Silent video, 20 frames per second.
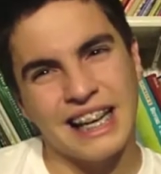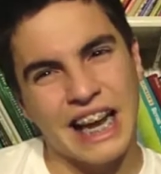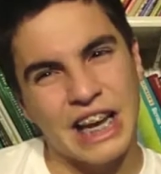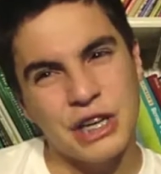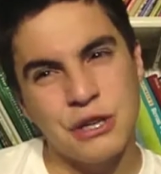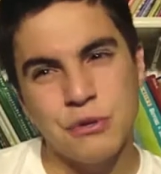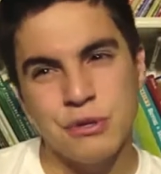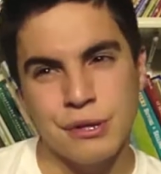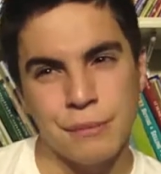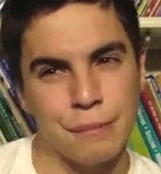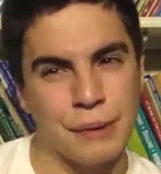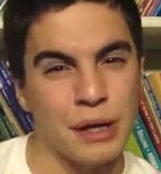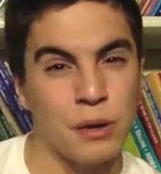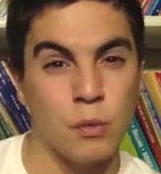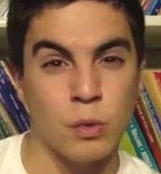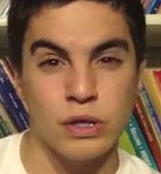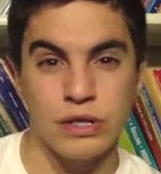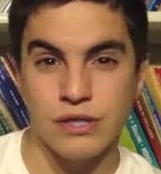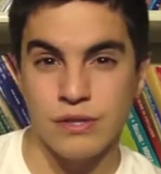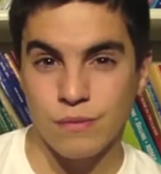I knew something
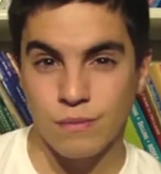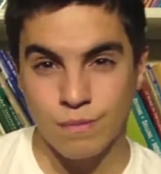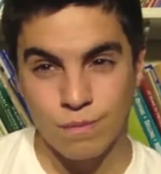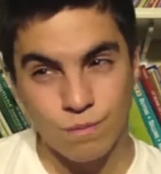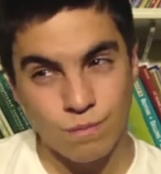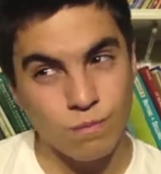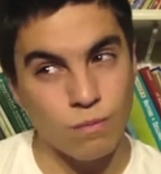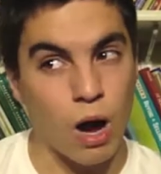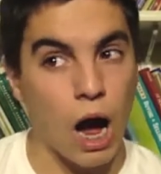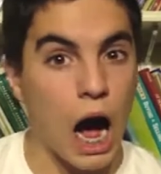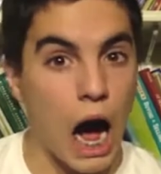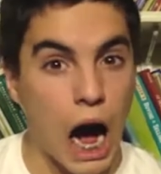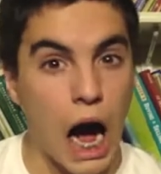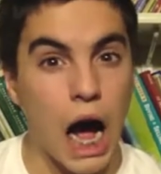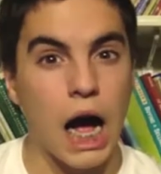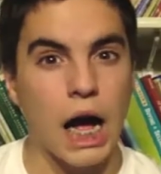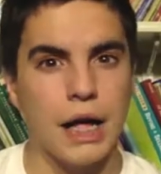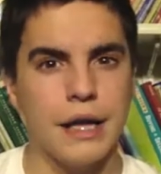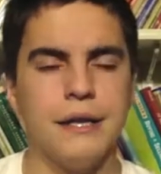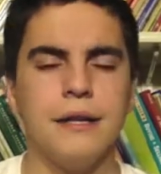was
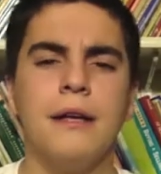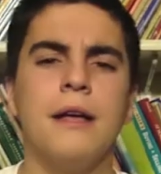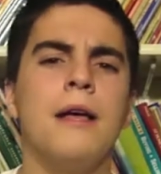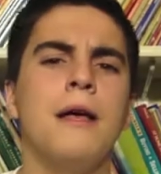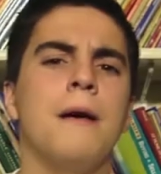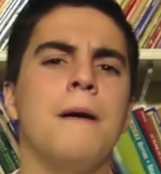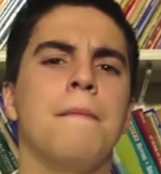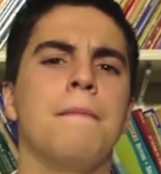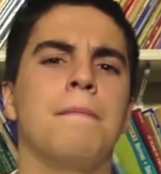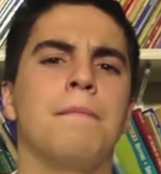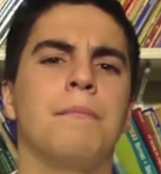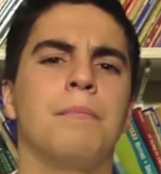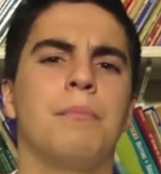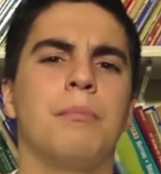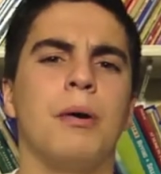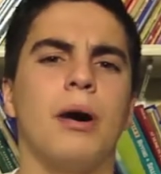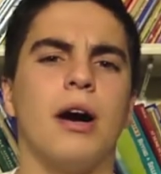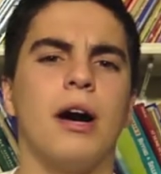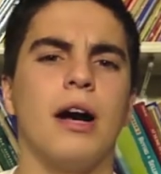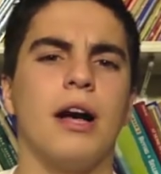odd,
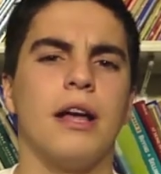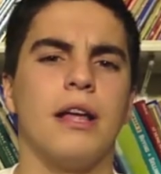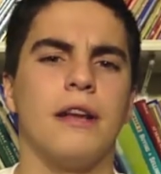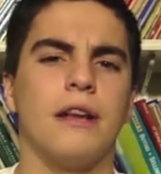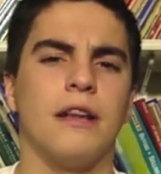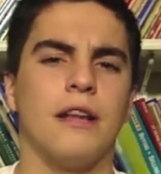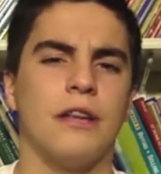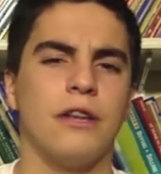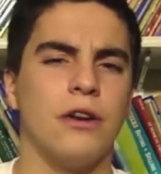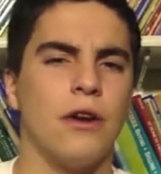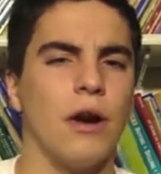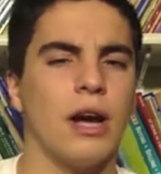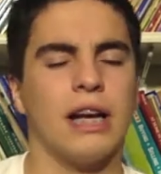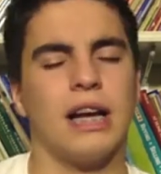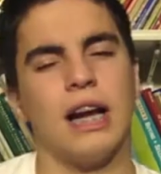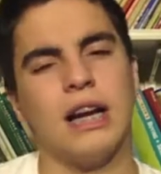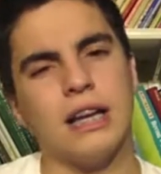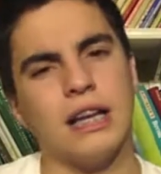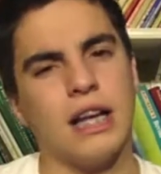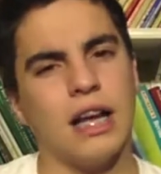but, you know, I
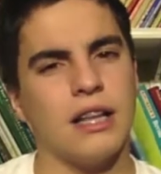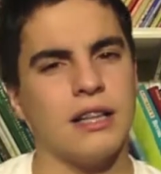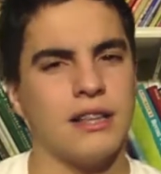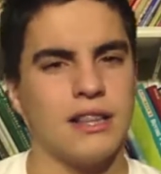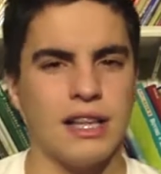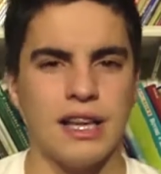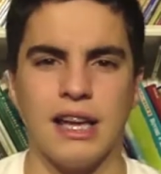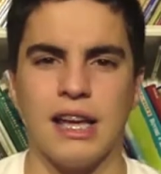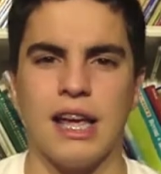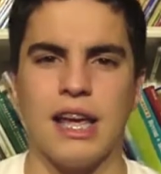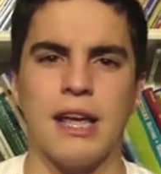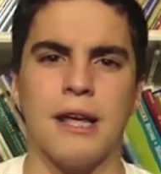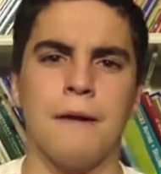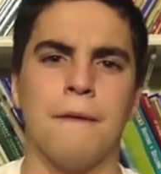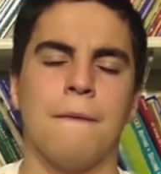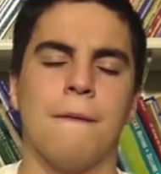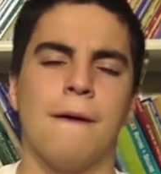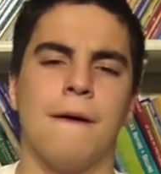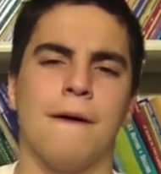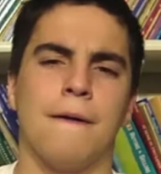kind of got thinking,
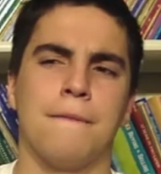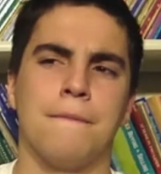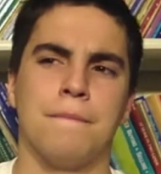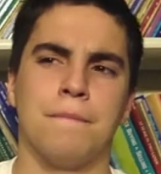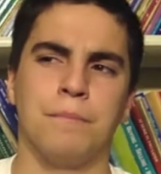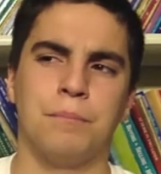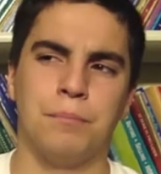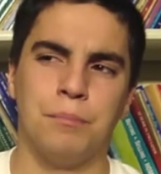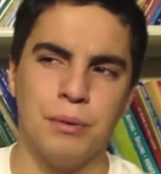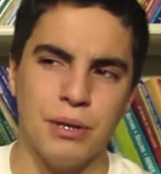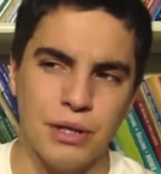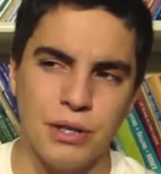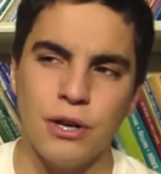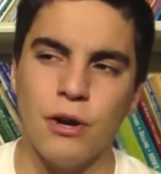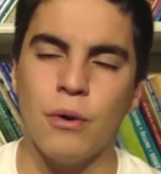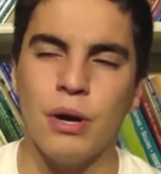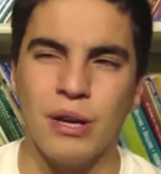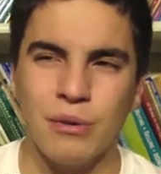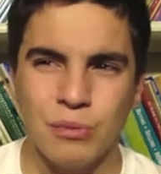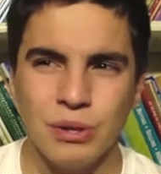but, you
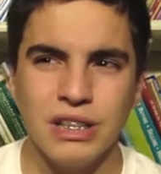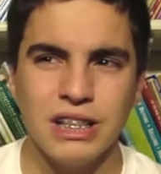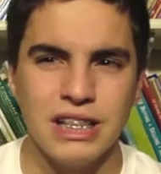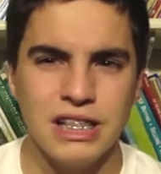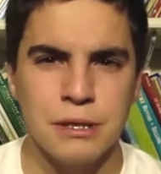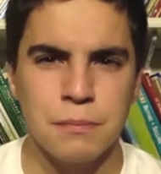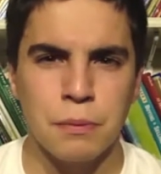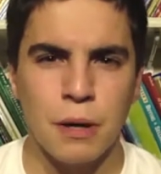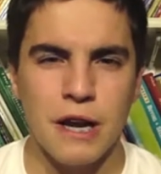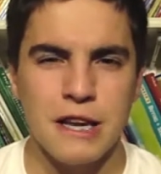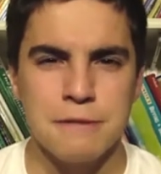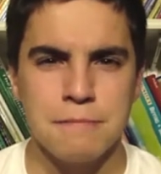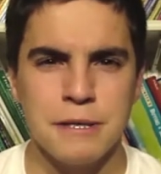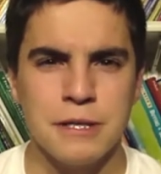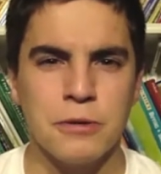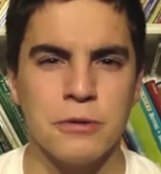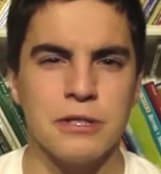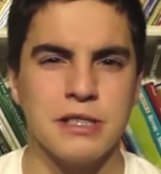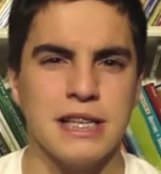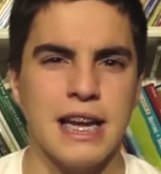know, it really surprised me
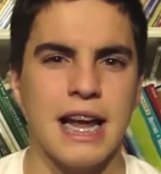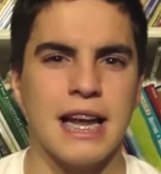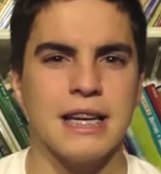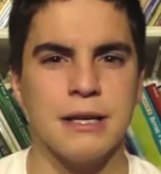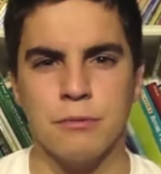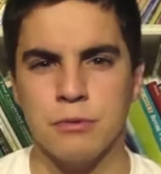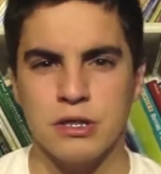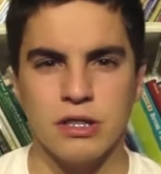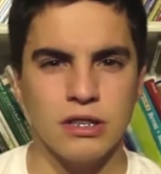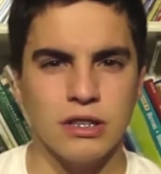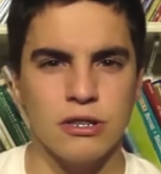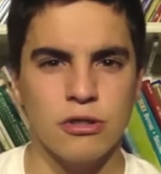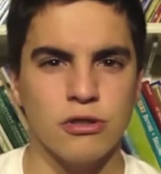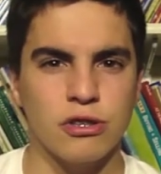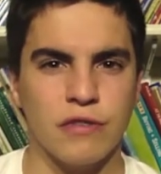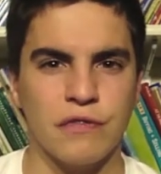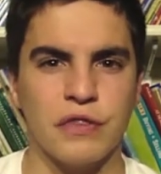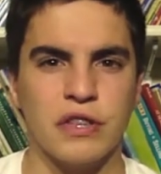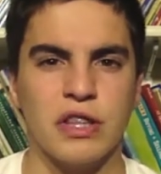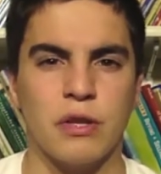towards the end. It was a little
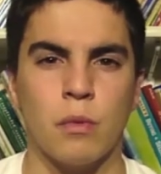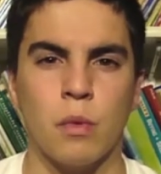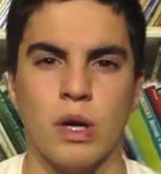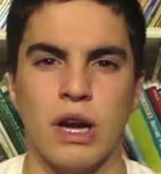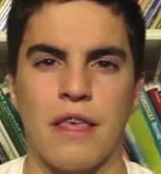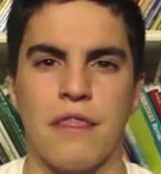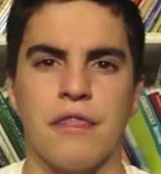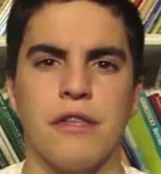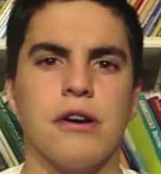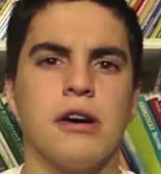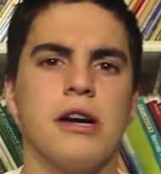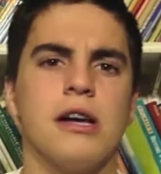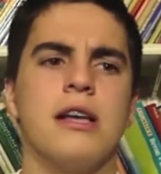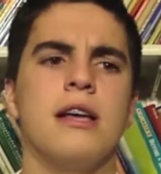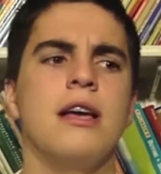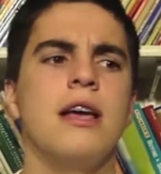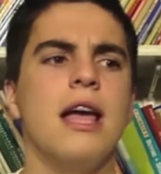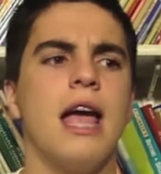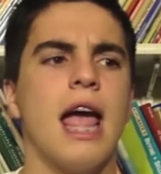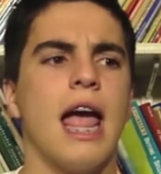different than what I thought,
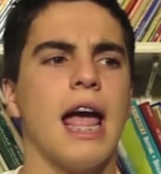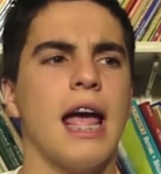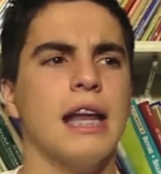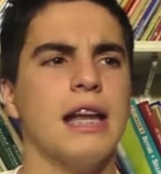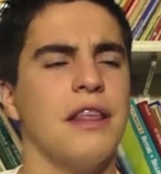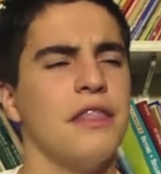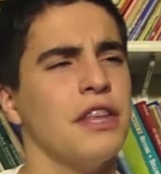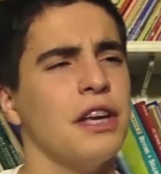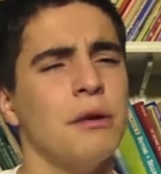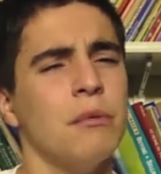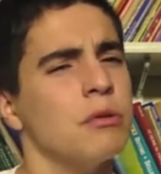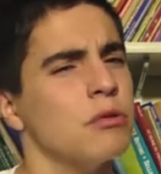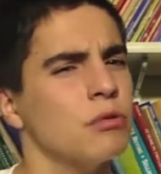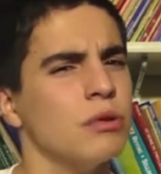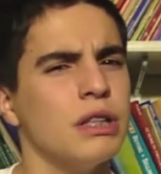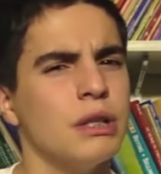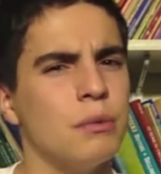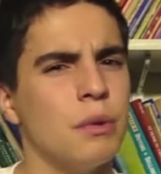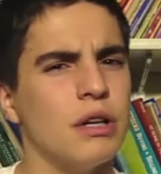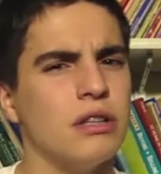and I think it was
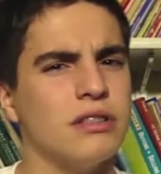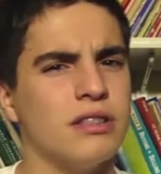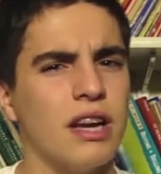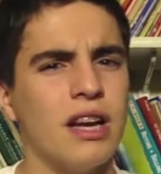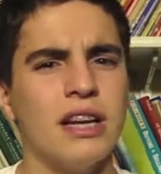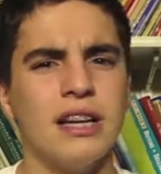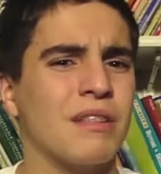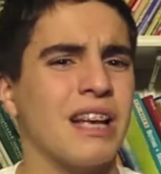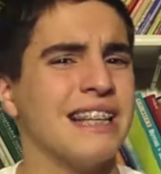really well done.